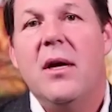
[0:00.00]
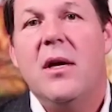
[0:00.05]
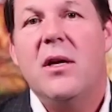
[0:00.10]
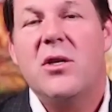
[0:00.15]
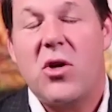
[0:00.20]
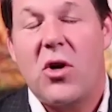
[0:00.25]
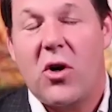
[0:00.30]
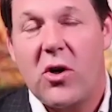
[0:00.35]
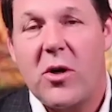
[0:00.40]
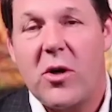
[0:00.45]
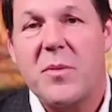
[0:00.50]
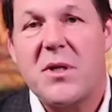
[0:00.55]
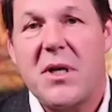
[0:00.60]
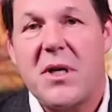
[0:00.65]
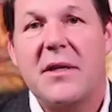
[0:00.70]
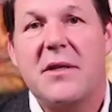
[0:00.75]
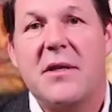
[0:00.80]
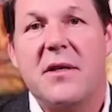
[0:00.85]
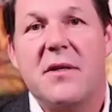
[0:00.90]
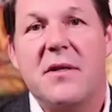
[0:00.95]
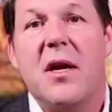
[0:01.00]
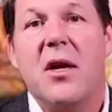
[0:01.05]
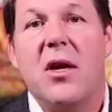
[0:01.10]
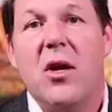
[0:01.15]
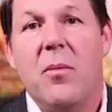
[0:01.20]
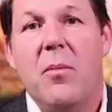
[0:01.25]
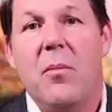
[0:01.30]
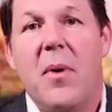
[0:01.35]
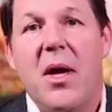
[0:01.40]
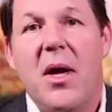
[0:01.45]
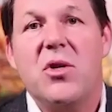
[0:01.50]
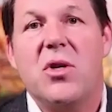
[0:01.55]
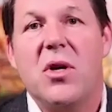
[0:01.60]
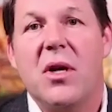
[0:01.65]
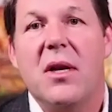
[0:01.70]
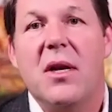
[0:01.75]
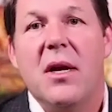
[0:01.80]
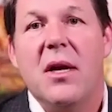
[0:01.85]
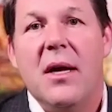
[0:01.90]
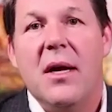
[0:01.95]
circumstances that you
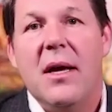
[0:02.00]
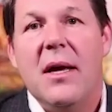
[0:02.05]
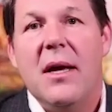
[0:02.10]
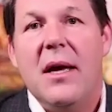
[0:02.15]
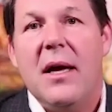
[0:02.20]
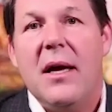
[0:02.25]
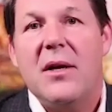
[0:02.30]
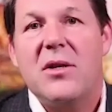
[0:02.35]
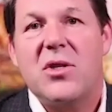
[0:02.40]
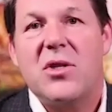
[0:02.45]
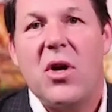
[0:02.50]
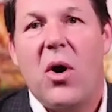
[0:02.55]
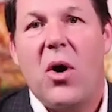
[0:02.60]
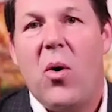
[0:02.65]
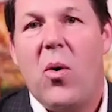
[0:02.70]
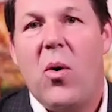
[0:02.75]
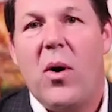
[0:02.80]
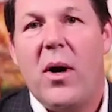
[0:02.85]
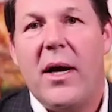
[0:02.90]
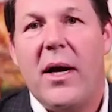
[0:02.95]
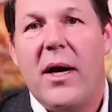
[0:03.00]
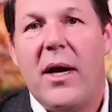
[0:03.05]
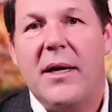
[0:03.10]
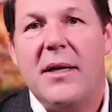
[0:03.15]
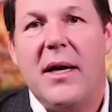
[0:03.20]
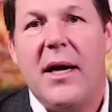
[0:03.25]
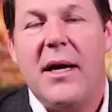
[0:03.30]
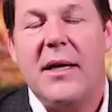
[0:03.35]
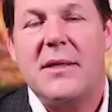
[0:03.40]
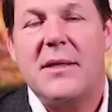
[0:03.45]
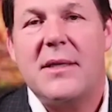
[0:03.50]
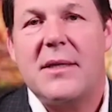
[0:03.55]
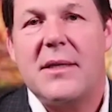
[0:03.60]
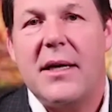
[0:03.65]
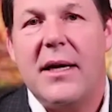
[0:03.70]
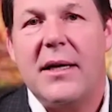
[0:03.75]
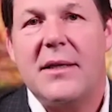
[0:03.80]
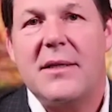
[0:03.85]
mentioned. So it's